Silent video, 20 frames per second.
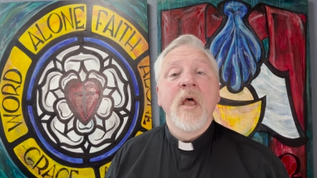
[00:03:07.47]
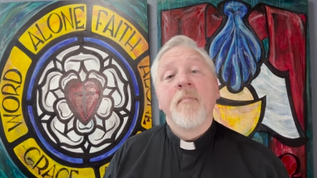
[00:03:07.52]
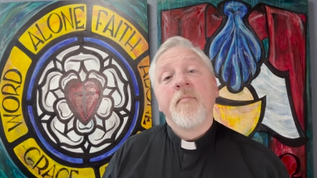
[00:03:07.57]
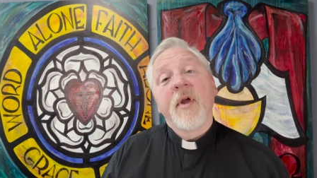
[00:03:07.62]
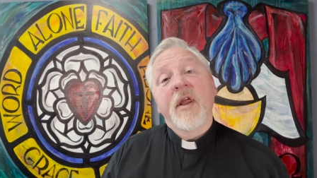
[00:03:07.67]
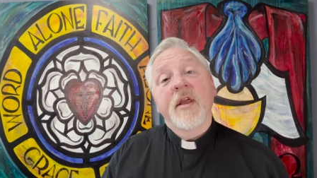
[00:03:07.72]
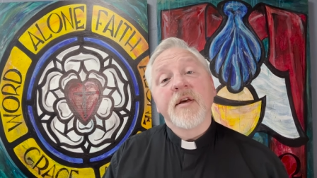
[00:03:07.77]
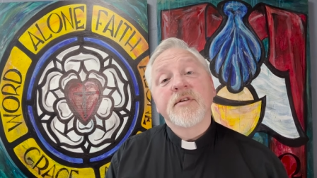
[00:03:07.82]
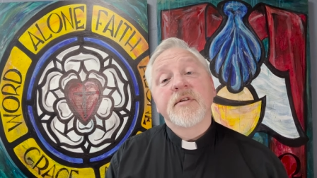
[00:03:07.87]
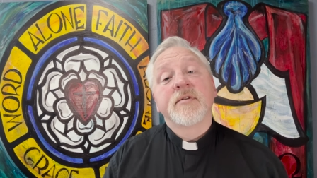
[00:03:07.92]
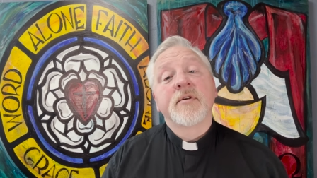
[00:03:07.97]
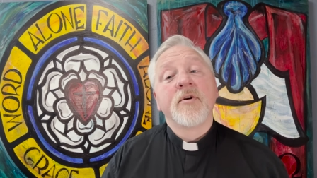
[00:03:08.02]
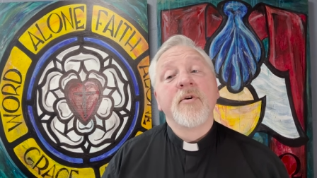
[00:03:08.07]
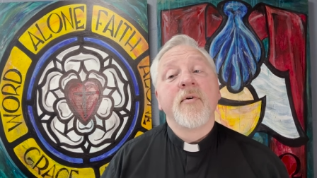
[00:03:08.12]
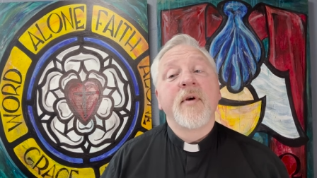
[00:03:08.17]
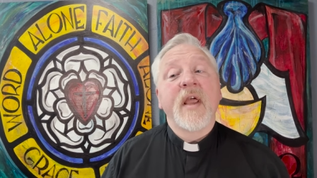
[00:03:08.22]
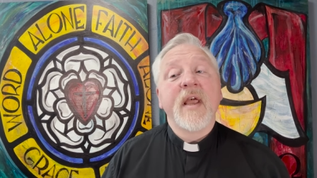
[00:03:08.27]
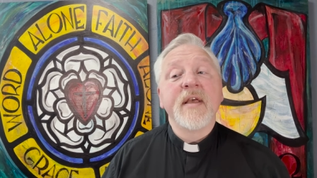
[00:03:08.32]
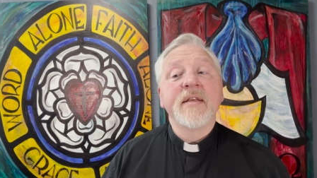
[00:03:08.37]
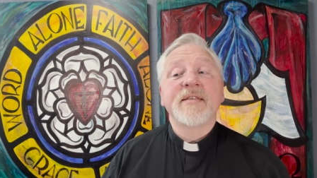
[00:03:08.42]
Because
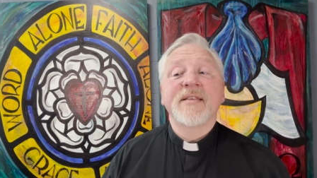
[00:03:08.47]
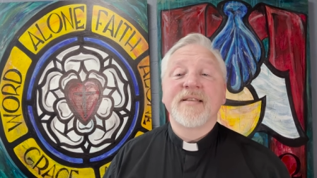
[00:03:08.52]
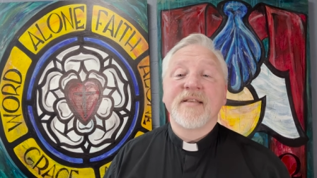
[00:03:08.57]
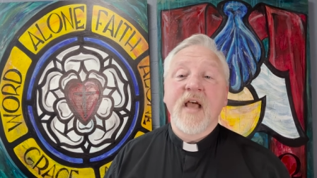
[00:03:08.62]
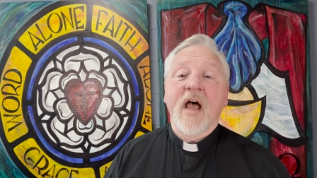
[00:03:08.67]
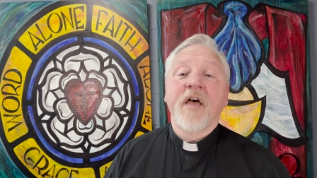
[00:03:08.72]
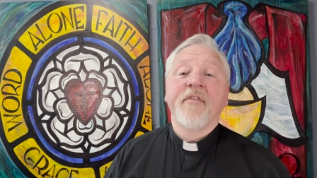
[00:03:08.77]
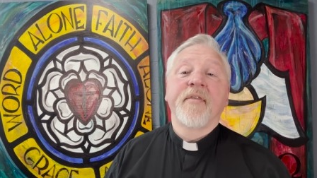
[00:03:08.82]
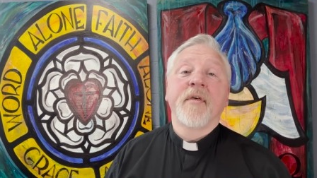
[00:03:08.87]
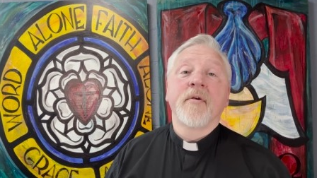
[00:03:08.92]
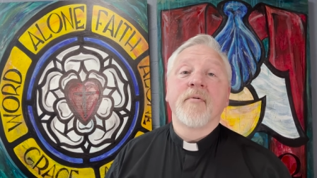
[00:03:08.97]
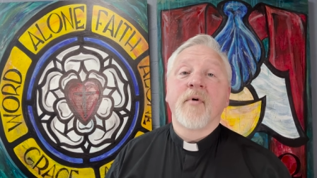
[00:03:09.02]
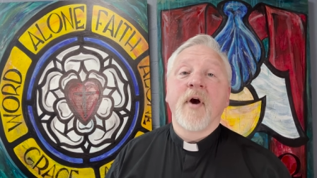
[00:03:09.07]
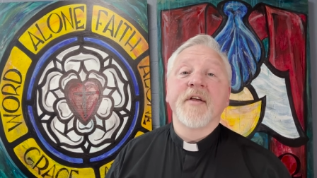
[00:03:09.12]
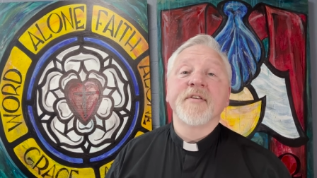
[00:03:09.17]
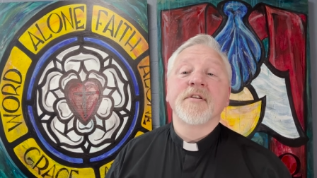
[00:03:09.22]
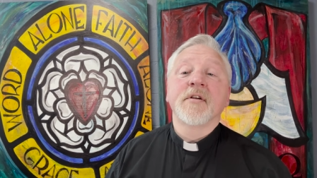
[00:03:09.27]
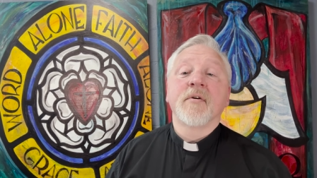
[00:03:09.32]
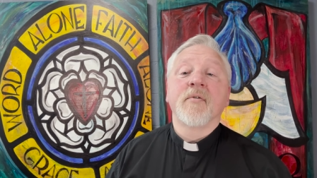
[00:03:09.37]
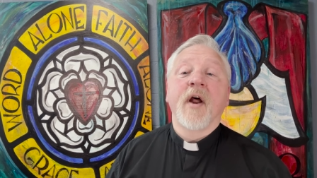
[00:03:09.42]
through his death and
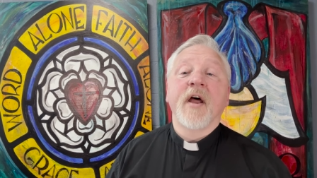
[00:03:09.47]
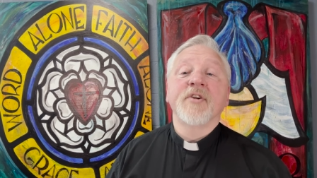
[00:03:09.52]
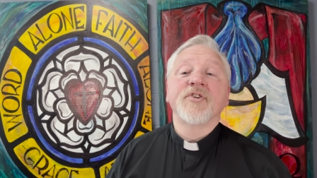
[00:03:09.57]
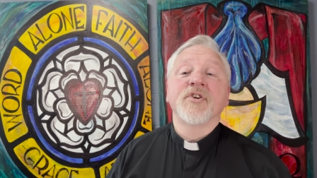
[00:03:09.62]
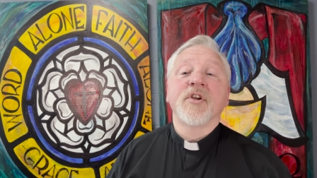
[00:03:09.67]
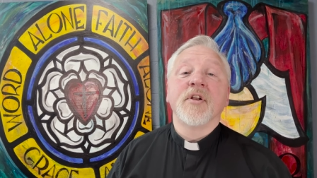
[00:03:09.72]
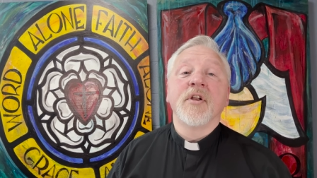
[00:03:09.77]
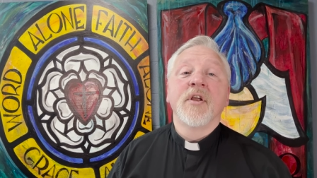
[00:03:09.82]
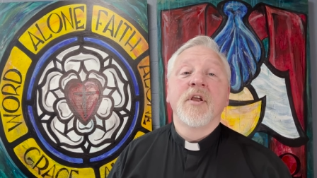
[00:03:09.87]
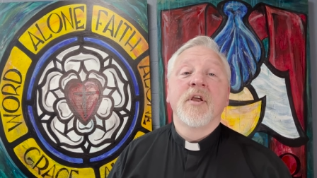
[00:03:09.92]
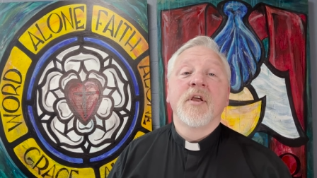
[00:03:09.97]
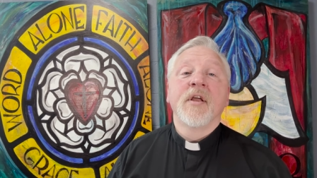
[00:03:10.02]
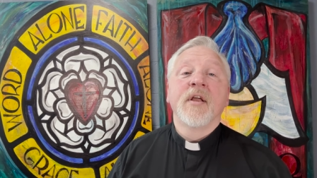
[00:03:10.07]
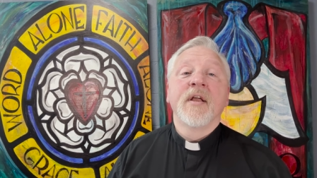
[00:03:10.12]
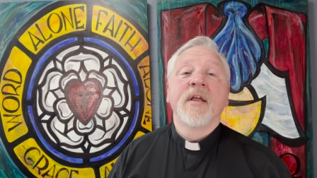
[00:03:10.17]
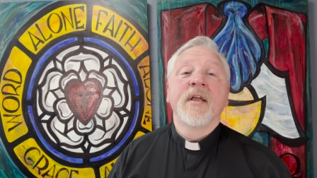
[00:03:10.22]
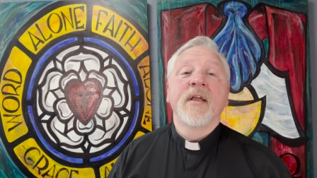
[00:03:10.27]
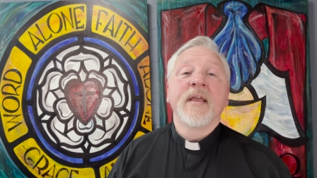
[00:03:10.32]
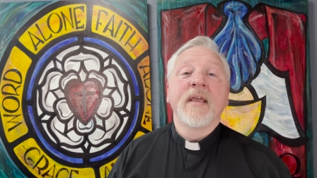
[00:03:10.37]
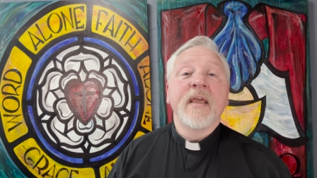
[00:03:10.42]
resurrection,
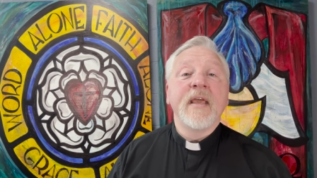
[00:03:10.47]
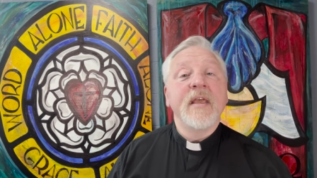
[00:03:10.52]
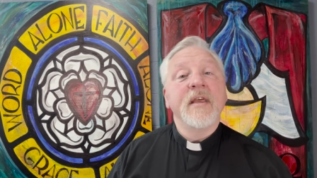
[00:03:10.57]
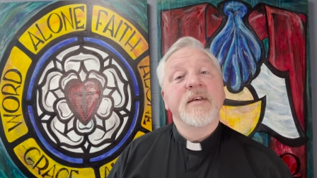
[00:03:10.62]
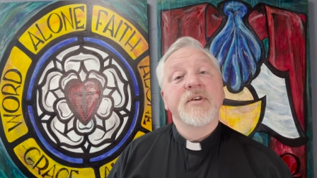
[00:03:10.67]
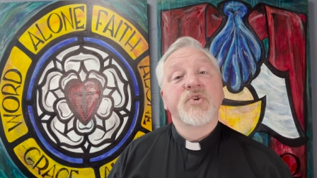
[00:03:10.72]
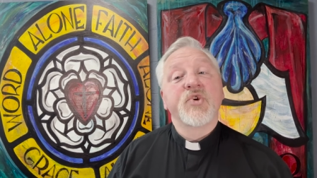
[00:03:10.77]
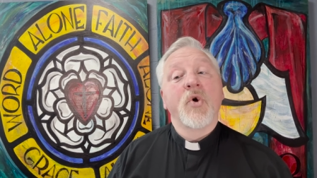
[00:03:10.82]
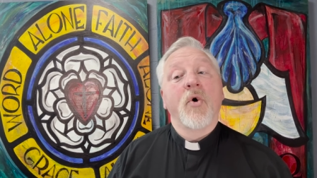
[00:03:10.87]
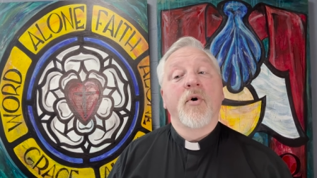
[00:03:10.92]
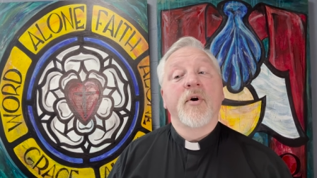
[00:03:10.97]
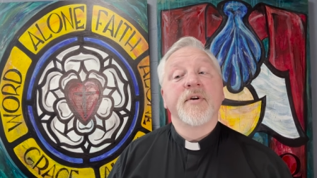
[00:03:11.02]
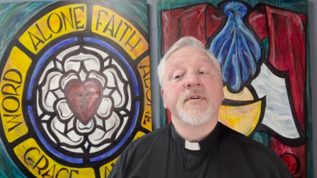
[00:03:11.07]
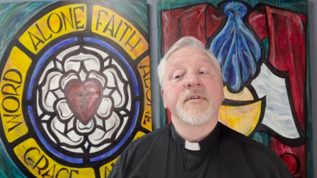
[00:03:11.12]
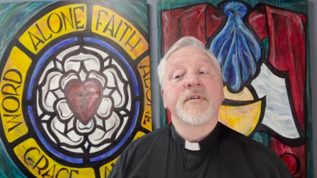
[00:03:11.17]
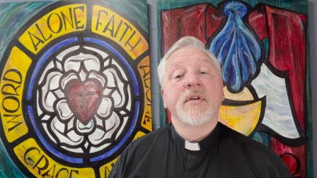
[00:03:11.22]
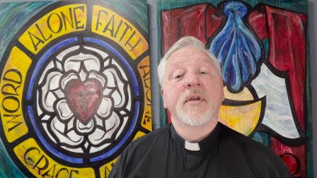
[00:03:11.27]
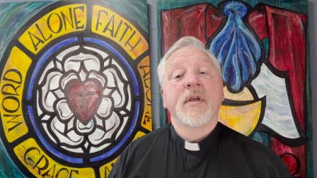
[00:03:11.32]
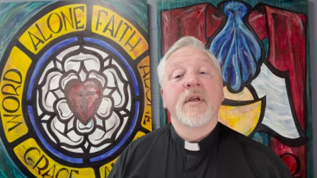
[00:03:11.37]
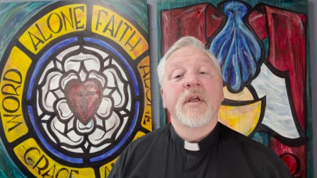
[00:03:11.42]
he is
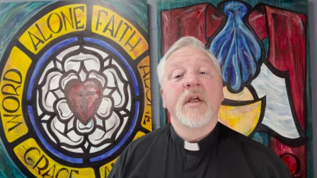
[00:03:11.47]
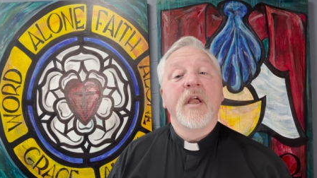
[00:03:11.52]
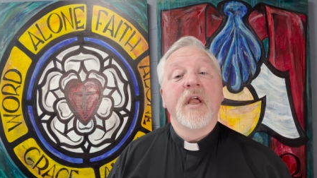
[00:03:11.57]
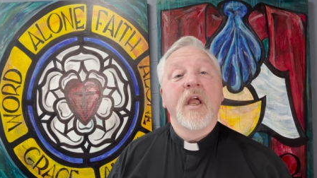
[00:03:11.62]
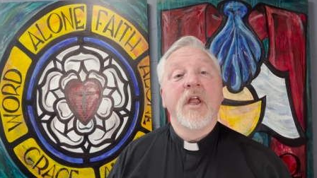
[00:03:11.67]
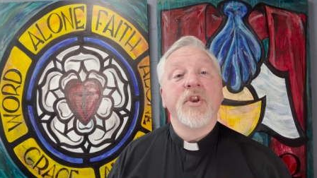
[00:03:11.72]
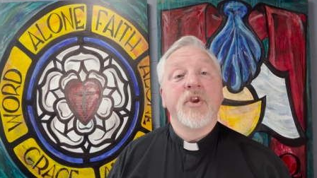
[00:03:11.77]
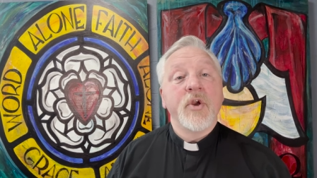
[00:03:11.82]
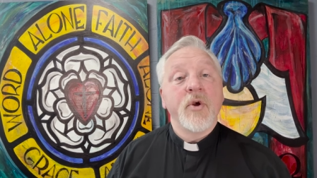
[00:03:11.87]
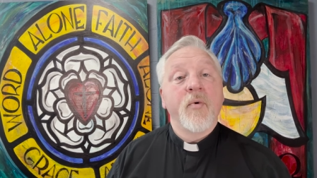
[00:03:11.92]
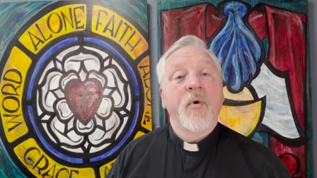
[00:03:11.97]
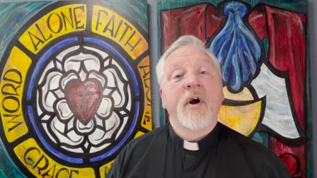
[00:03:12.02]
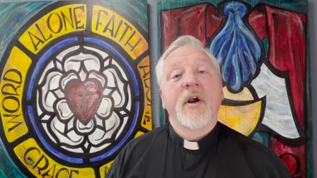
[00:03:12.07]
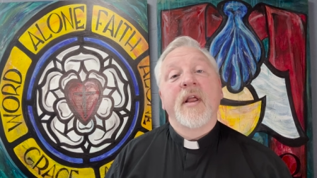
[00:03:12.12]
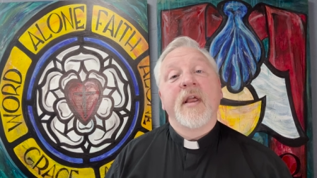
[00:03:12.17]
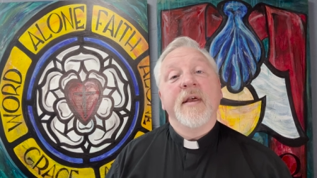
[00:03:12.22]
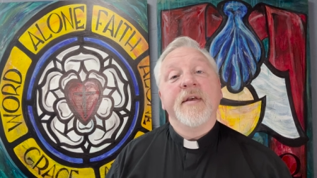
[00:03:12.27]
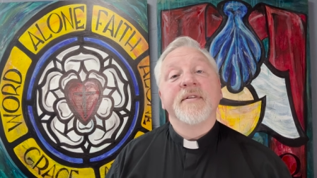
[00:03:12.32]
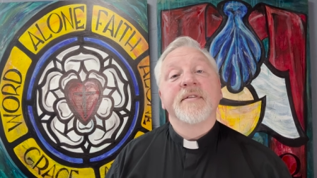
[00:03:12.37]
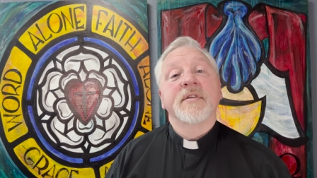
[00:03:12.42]
yours and you are
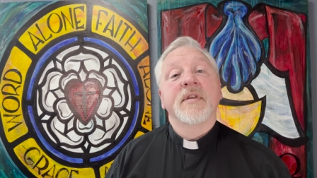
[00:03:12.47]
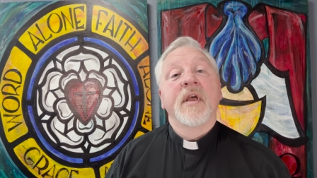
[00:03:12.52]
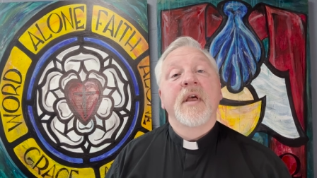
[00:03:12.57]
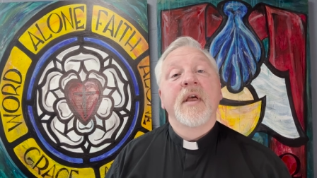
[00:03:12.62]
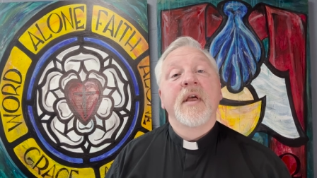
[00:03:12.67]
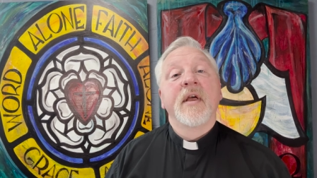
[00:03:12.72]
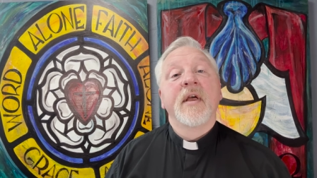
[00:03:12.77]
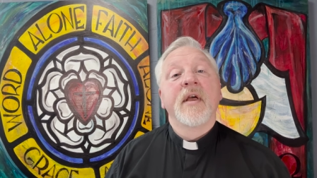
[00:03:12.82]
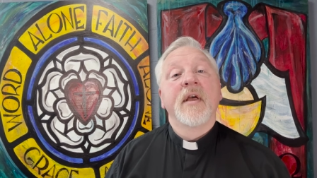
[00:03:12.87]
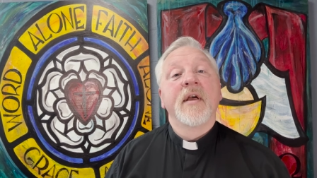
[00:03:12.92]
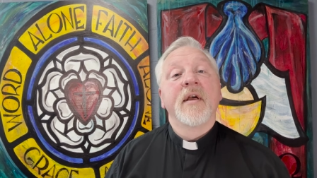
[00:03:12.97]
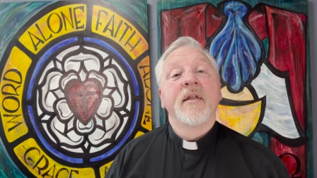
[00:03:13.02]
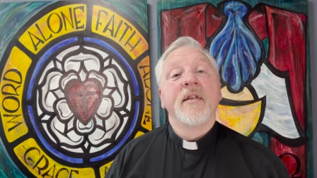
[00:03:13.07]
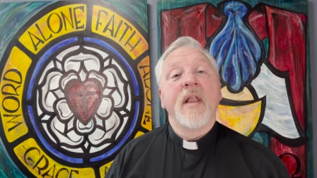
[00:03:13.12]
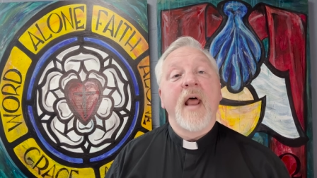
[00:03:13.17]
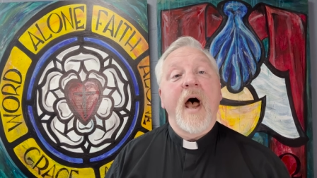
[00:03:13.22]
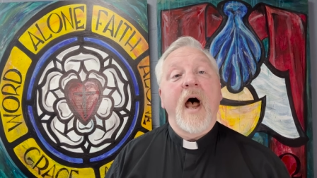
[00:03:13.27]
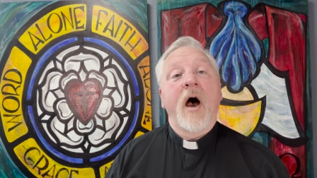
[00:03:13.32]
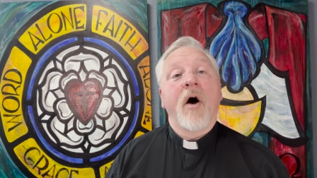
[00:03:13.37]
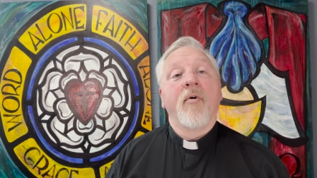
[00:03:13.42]
his,
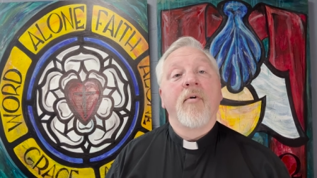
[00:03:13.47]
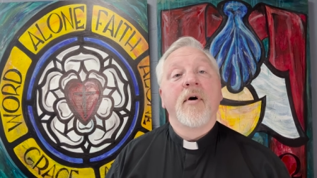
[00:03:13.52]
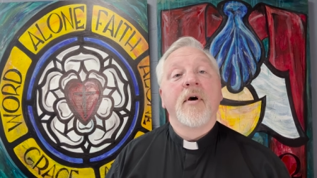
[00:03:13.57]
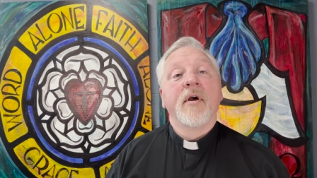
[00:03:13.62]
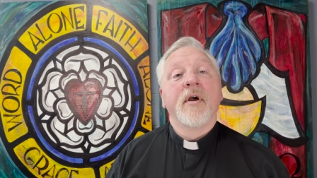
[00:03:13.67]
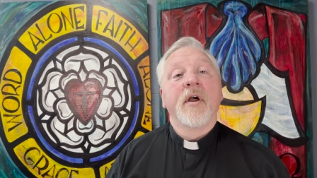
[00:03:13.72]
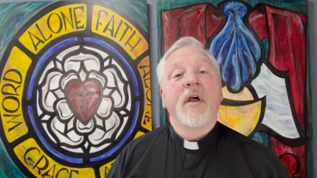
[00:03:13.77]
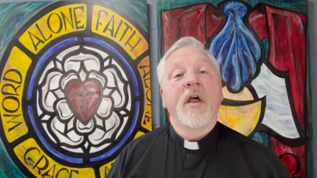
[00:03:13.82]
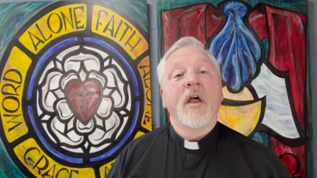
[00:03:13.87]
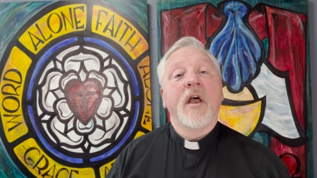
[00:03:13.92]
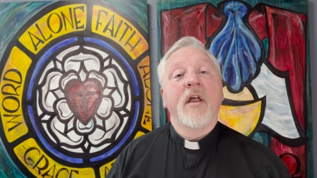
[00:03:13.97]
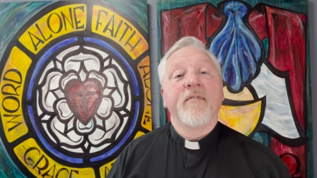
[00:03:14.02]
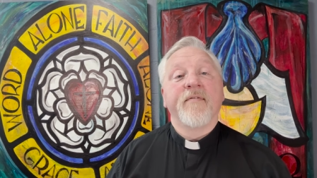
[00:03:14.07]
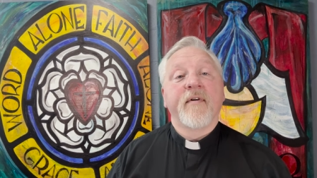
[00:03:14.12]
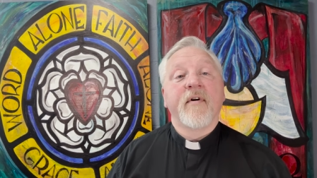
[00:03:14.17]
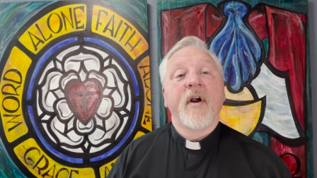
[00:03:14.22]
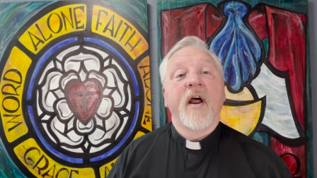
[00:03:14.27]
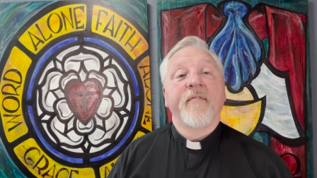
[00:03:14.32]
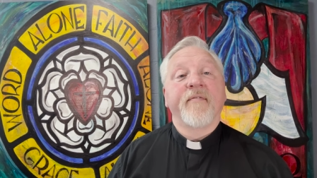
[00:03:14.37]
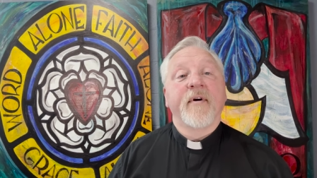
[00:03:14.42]
now and
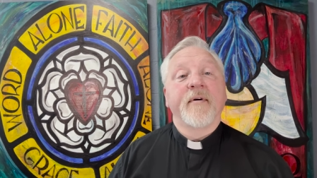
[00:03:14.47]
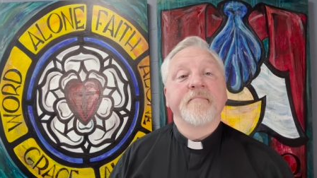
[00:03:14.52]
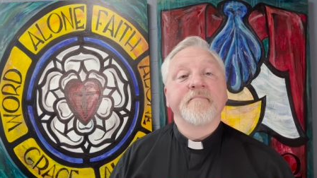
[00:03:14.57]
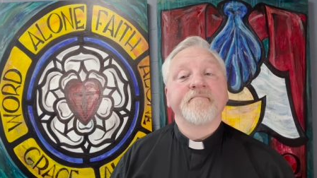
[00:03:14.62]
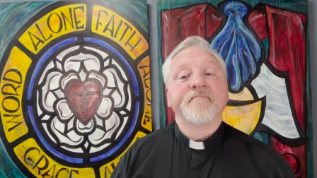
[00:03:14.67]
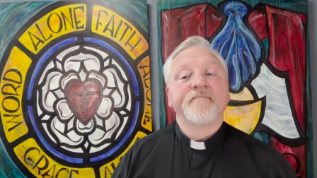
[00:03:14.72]
forever.